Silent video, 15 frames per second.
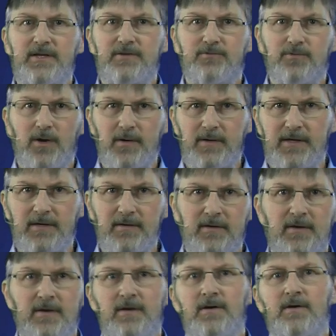drawing,
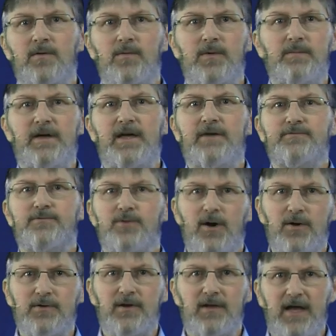we may have
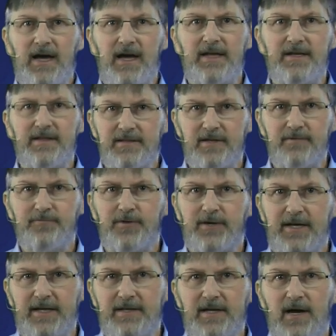drawn a line and then
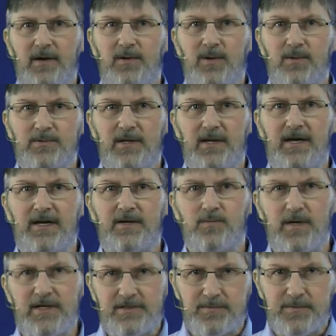forget how long the line
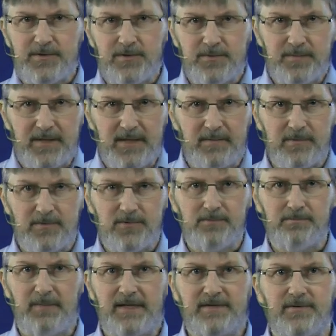was. We should be able to
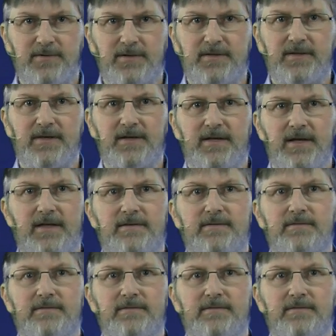measure it again.